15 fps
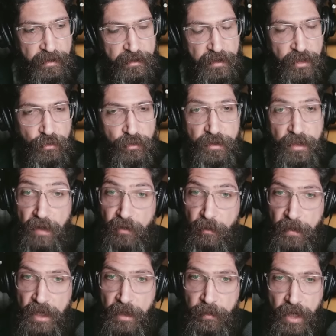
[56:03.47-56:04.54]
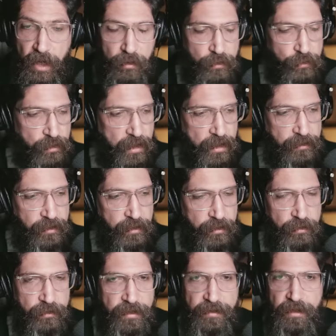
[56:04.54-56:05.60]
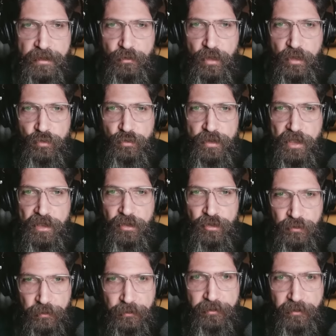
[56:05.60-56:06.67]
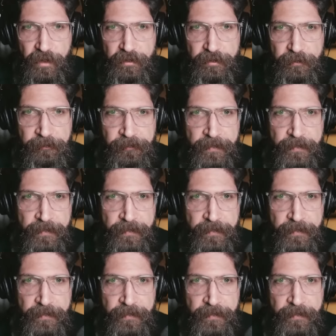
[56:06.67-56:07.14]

and they don't have a manpower to continue. They're not going to tell the truth, right?